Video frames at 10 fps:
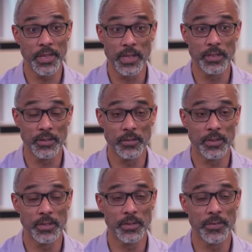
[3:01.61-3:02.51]
your thinking
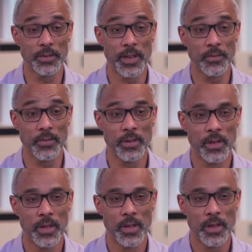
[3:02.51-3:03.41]
to a different level
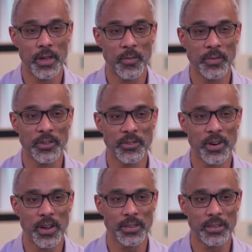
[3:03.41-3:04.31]
uh, when you're
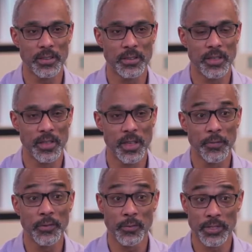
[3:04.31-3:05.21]
trying to
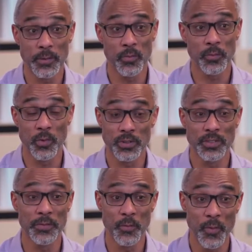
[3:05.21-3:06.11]
influence someone? What are
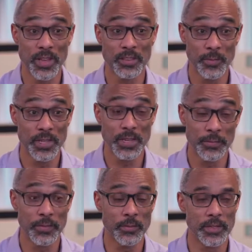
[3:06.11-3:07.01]
the different ways that we can
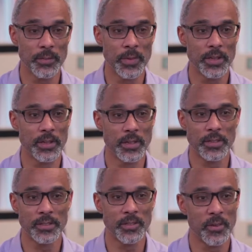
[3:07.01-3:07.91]
influence somebody?
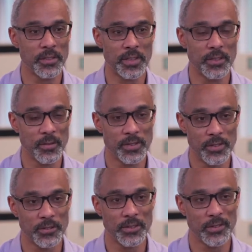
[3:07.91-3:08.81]
And so I think you could
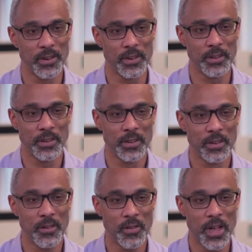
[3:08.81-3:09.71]
start to draw
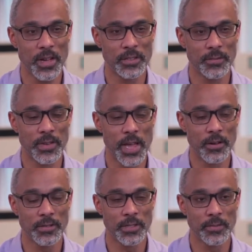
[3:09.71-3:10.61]
all kinds of
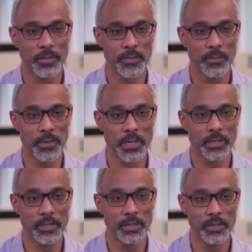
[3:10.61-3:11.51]
analogies from different
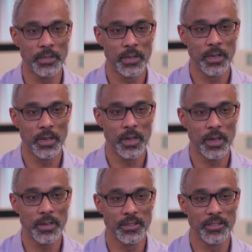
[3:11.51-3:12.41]
places.
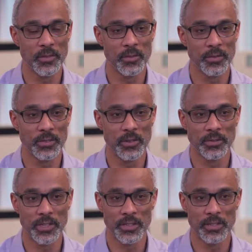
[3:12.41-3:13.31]
Uh, so
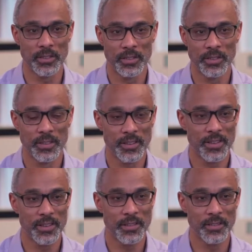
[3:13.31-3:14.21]
don't just
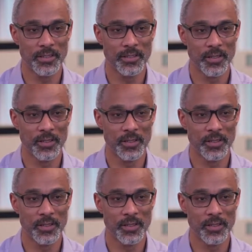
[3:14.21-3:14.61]
uh,